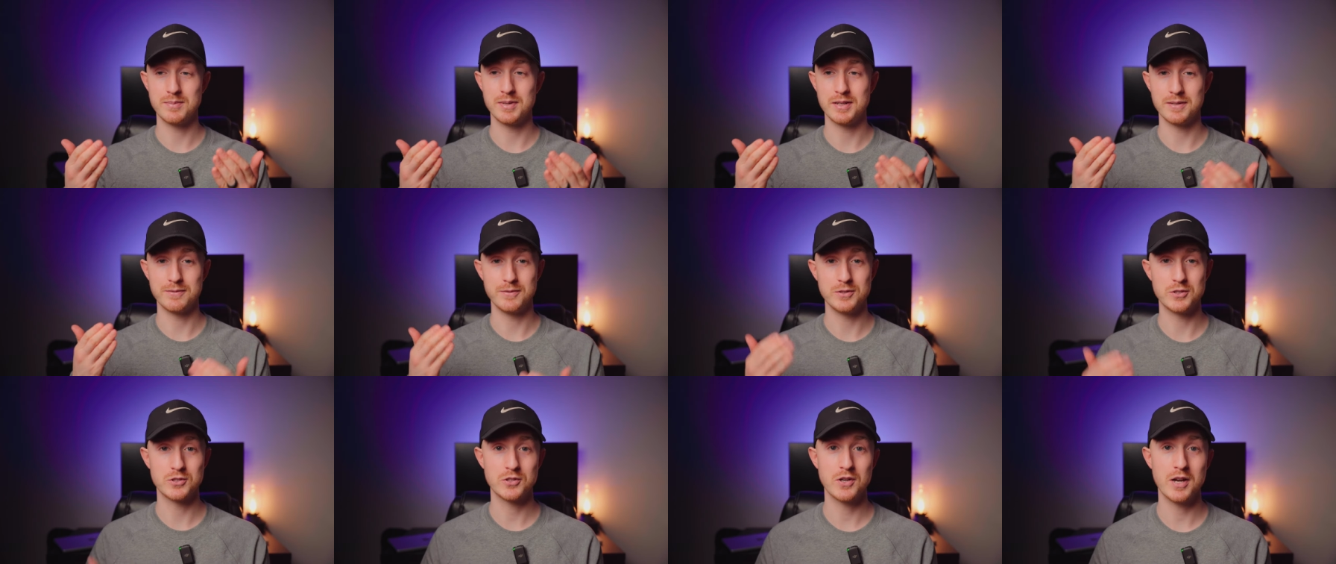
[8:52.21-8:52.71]
but
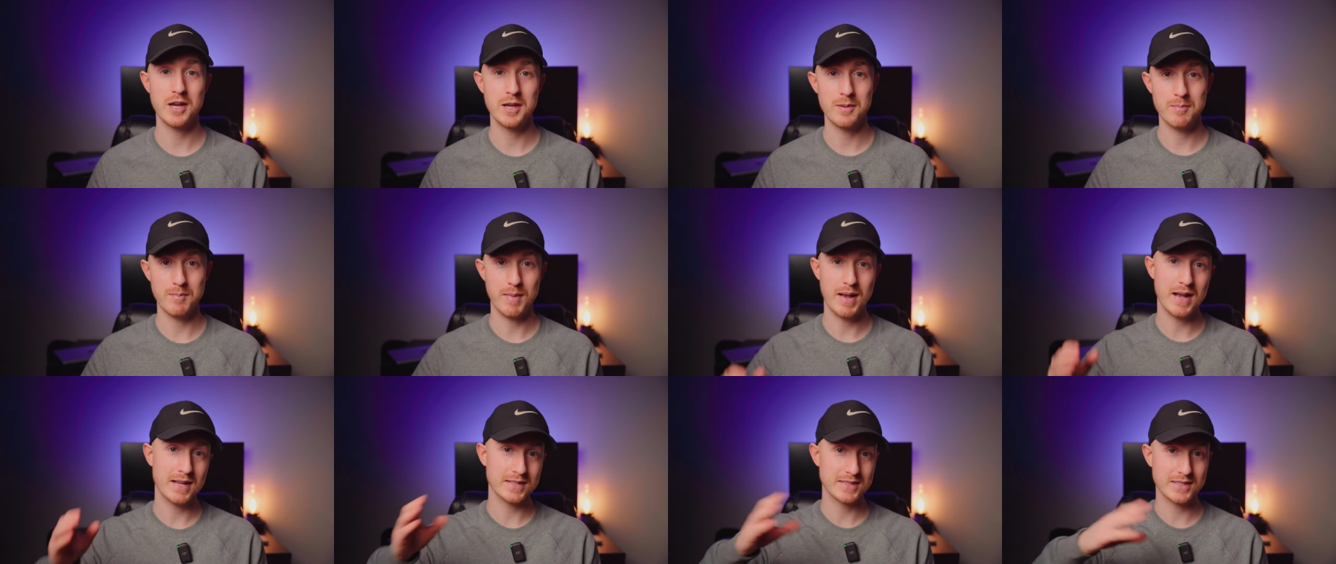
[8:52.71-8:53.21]
if you try and
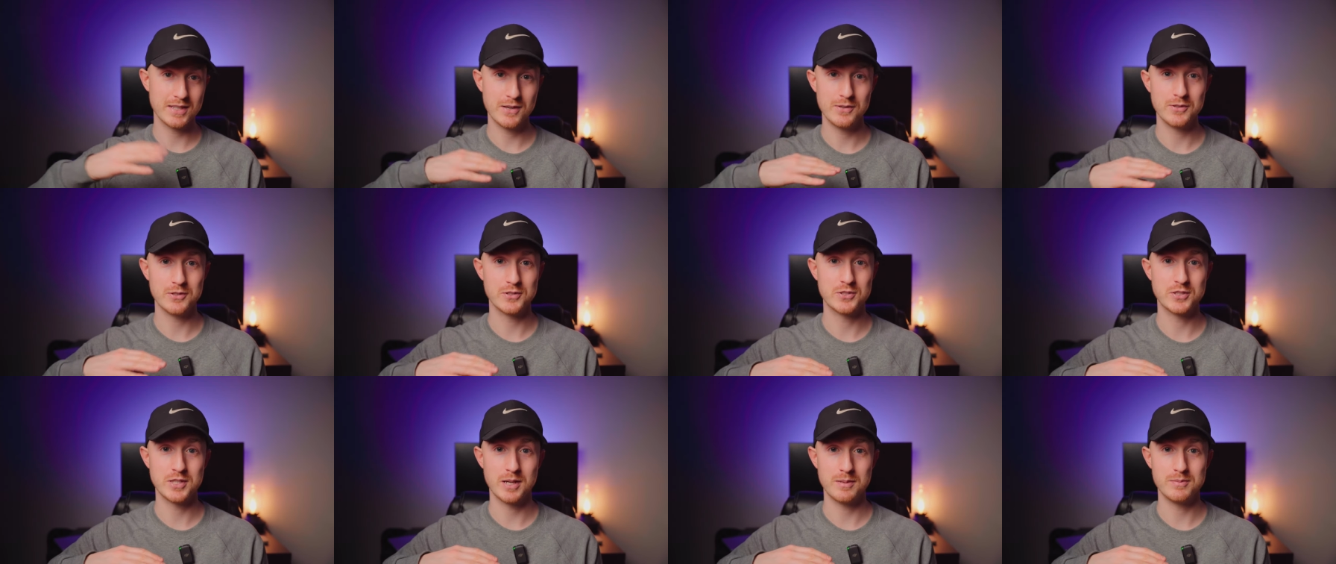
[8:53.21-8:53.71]
mask out
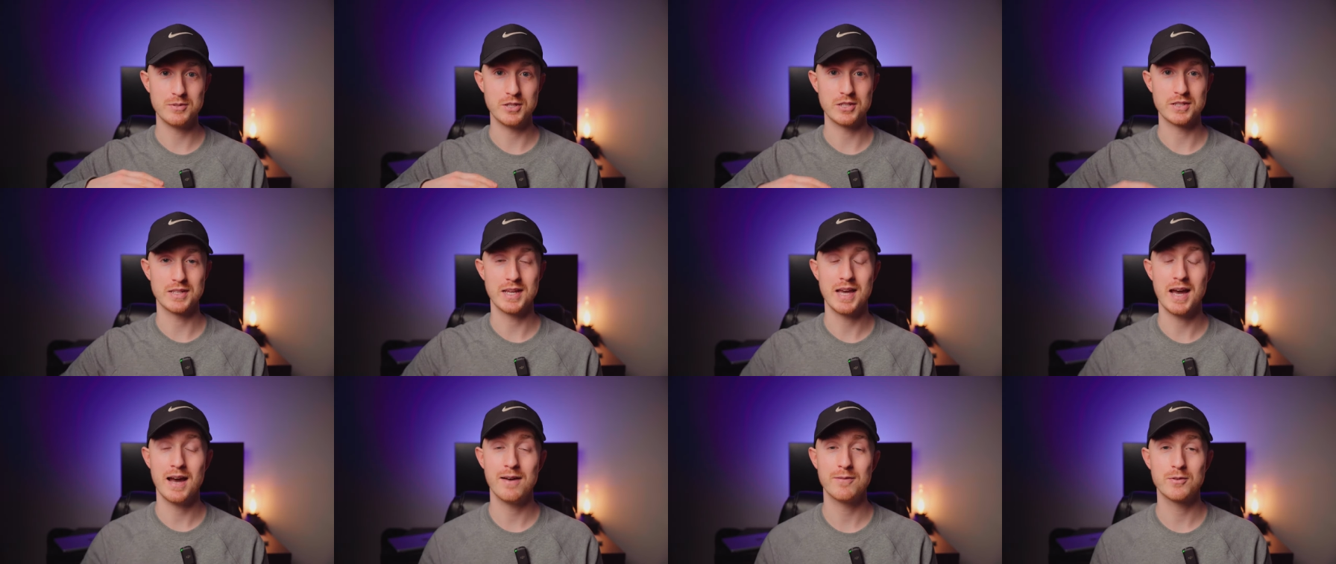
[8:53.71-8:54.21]
your subject
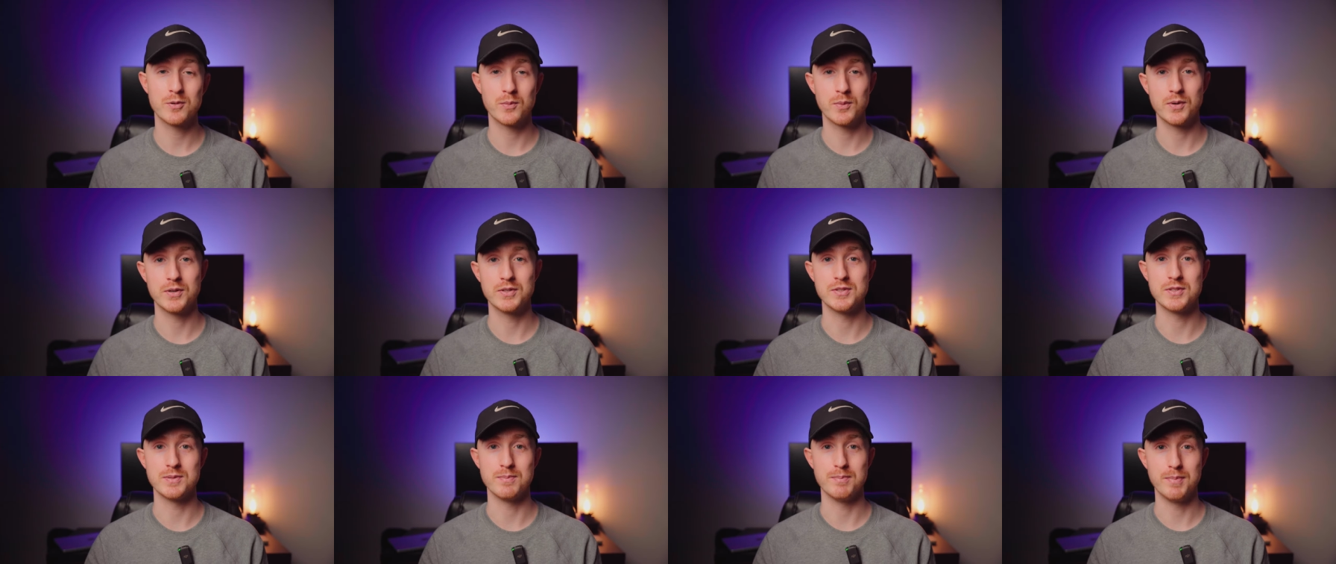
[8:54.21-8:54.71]

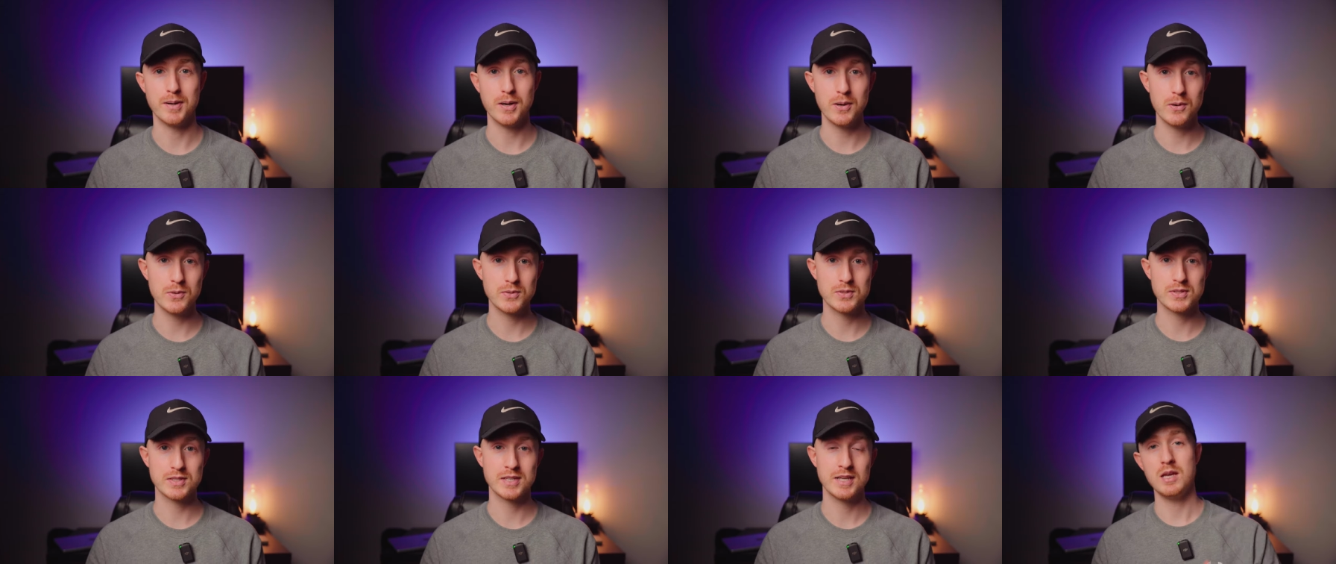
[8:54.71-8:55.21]
afterwards in
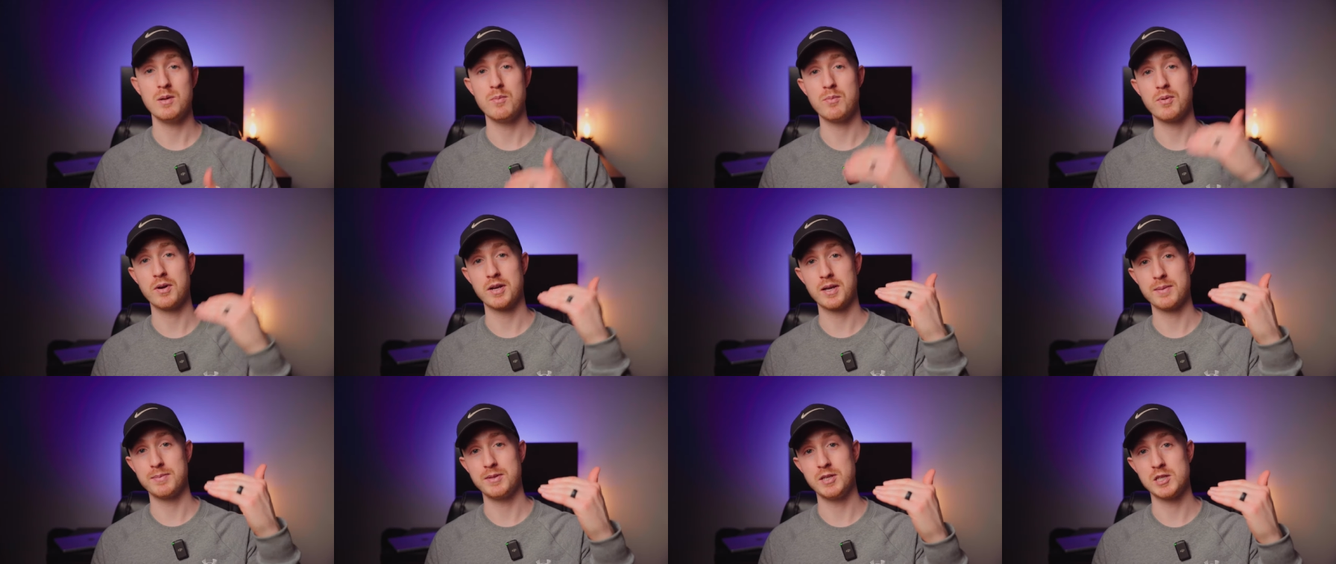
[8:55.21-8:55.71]
post and
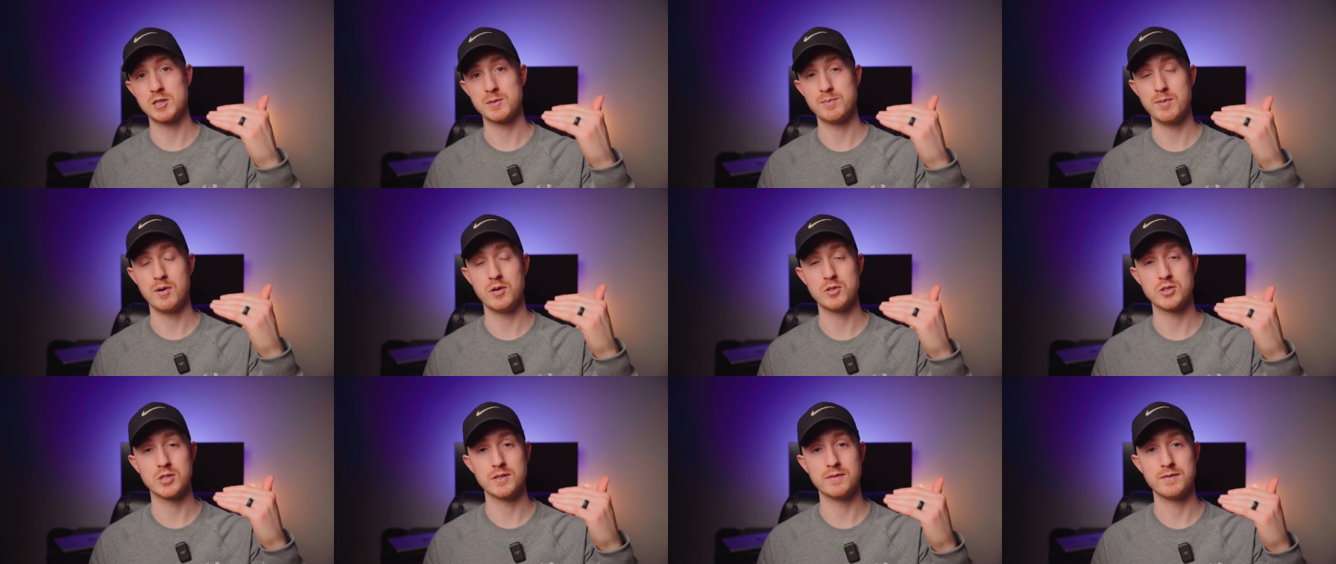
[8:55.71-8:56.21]
bring up the
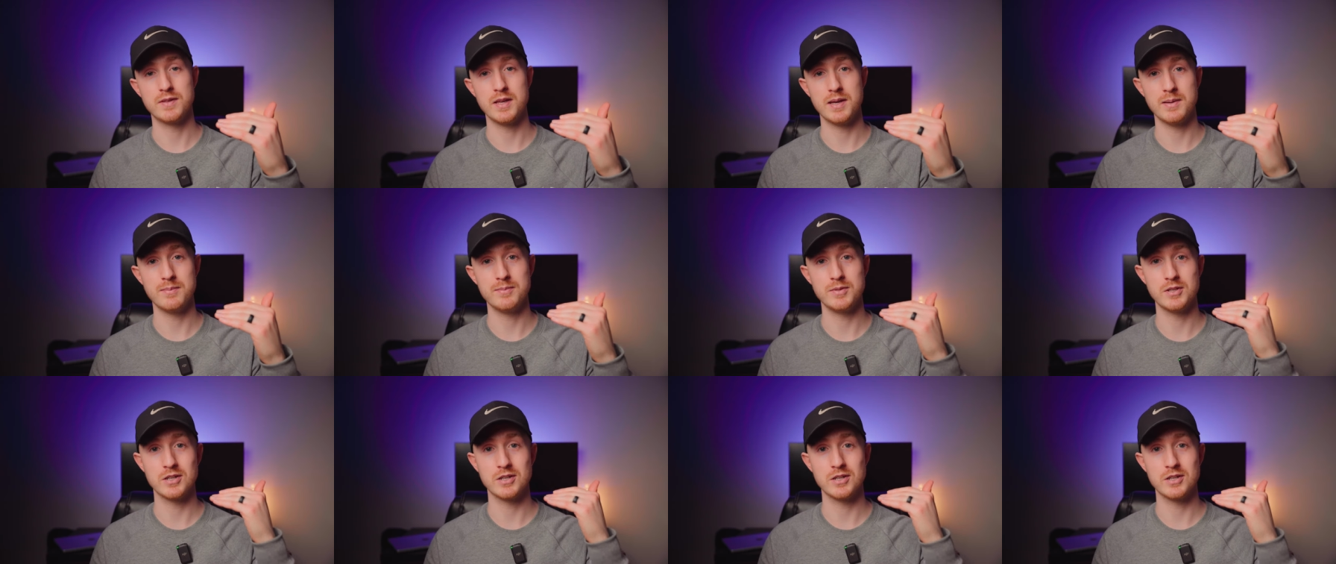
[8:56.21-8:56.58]
exposure of them,